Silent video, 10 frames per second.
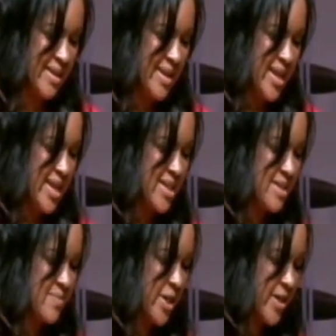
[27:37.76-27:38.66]
His
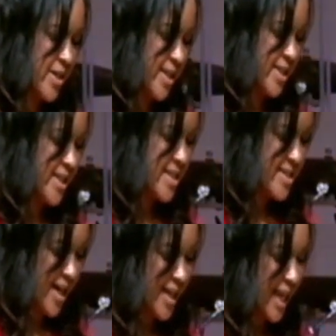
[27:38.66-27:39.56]
Spirit, this
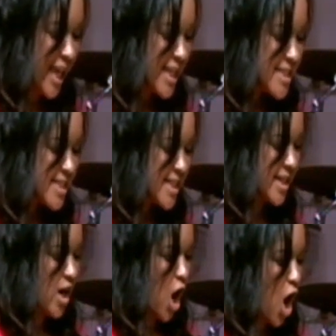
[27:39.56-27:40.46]
unending,
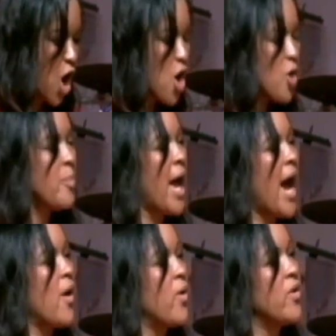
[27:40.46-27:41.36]

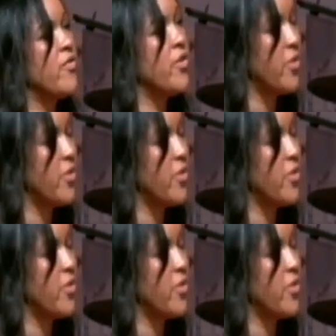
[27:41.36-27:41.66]
all-powerful,